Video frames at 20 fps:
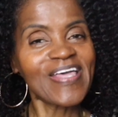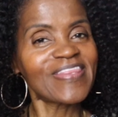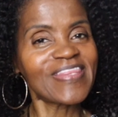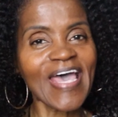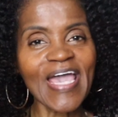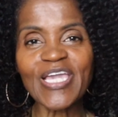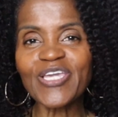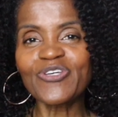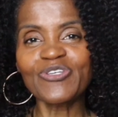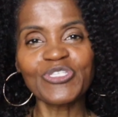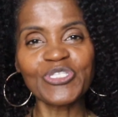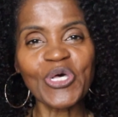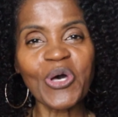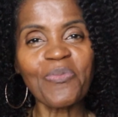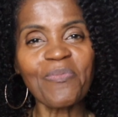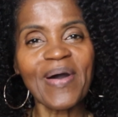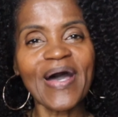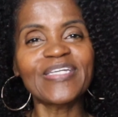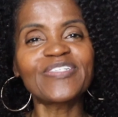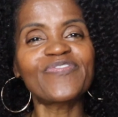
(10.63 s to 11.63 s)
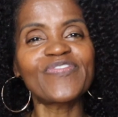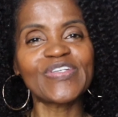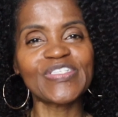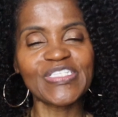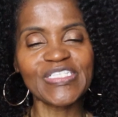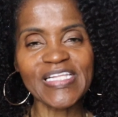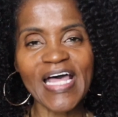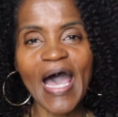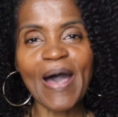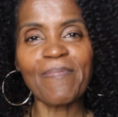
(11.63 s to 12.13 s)
Thank you so much for
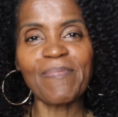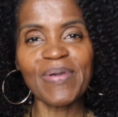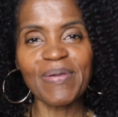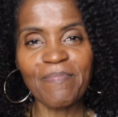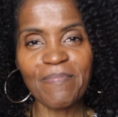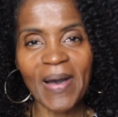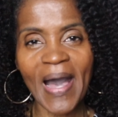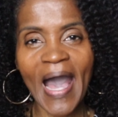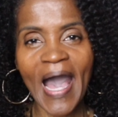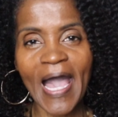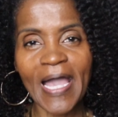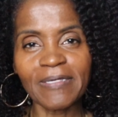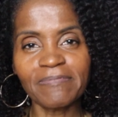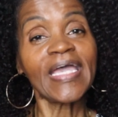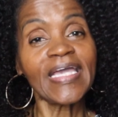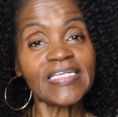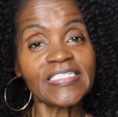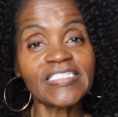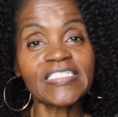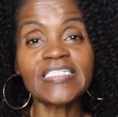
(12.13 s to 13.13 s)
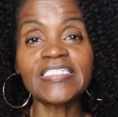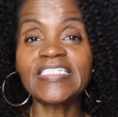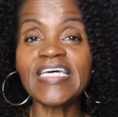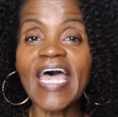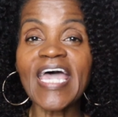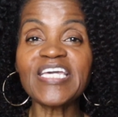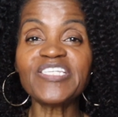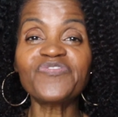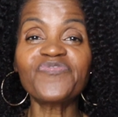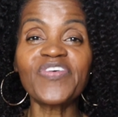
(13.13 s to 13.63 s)
stopping by. In
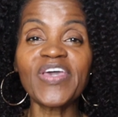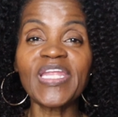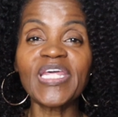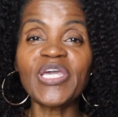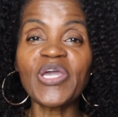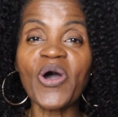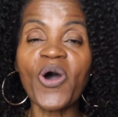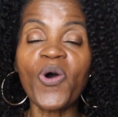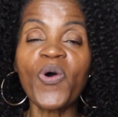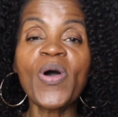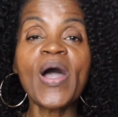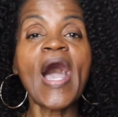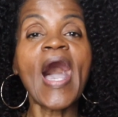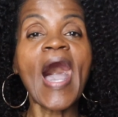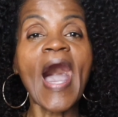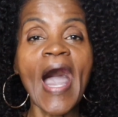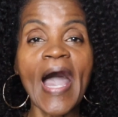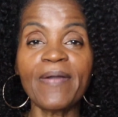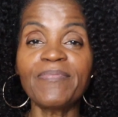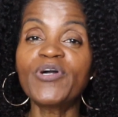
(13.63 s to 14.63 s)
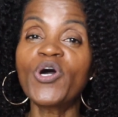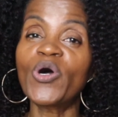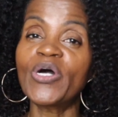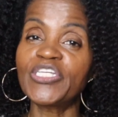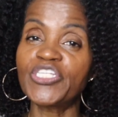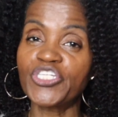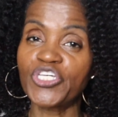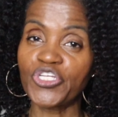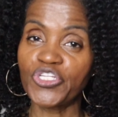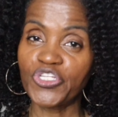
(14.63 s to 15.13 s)
today's video, I'm
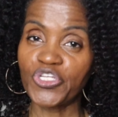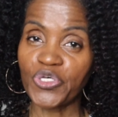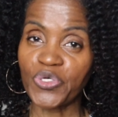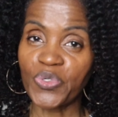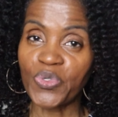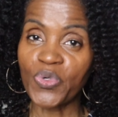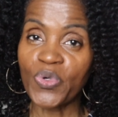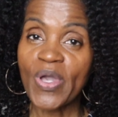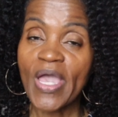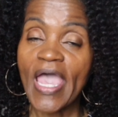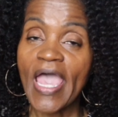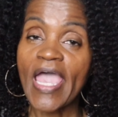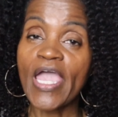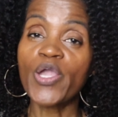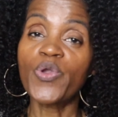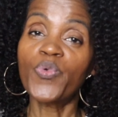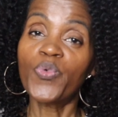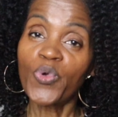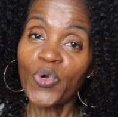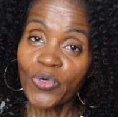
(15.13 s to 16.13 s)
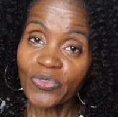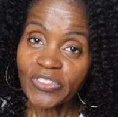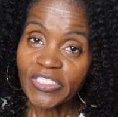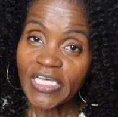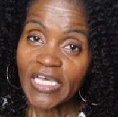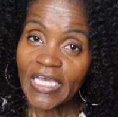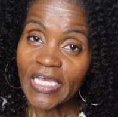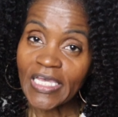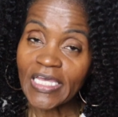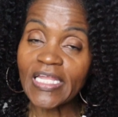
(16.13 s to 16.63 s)
going to do a
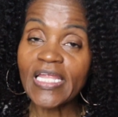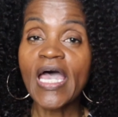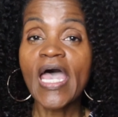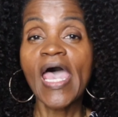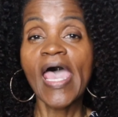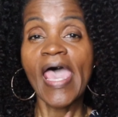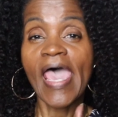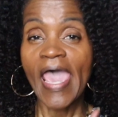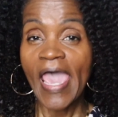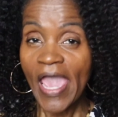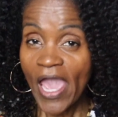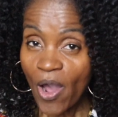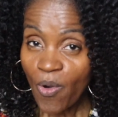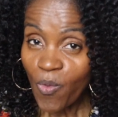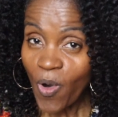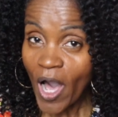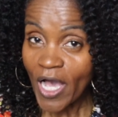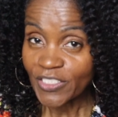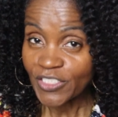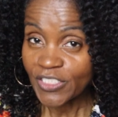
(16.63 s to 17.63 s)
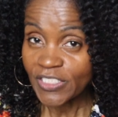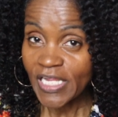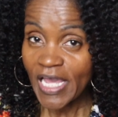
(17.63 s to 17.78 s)
routine hair wash